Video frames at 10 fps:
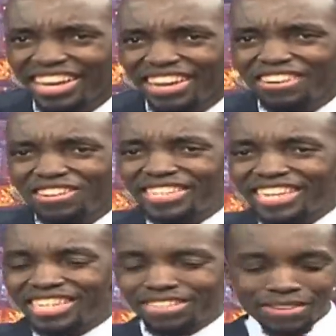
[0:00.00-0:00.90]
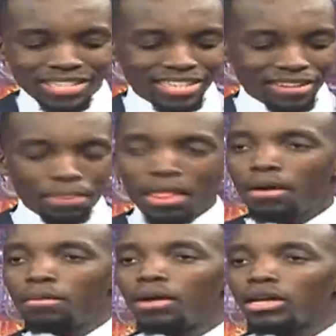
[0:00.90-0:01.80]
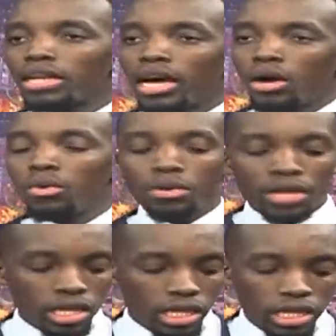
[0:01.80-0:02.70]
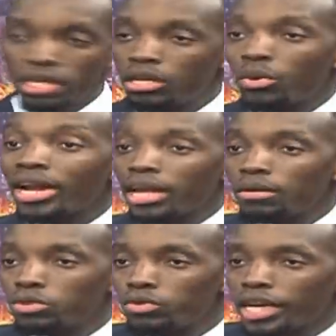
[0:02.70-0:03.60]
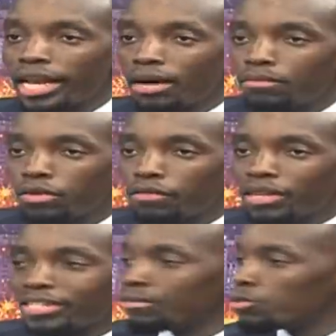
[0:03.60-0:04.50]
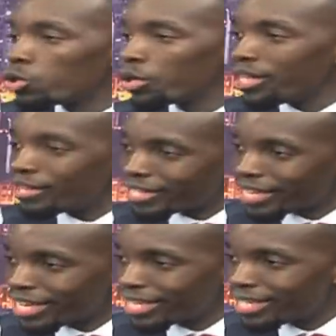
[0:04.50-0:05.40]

No change, manze. But wewe ni welcome to the club for the first time, Joey ni the second